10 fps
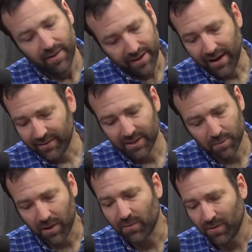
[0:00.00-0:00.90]
yeah, it's
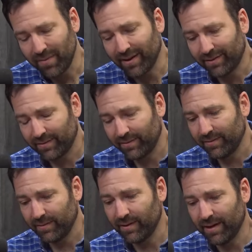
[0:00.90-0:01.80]
part of what makes
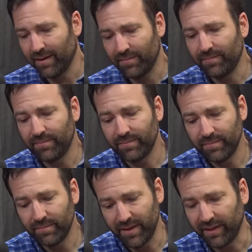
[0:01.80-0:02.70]
um,
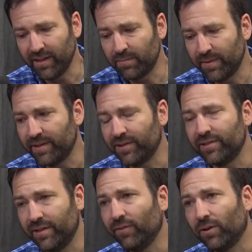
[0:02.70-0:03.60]
being in these
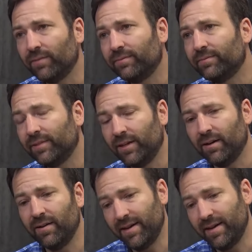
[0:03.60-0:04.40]
positions difficult, you know.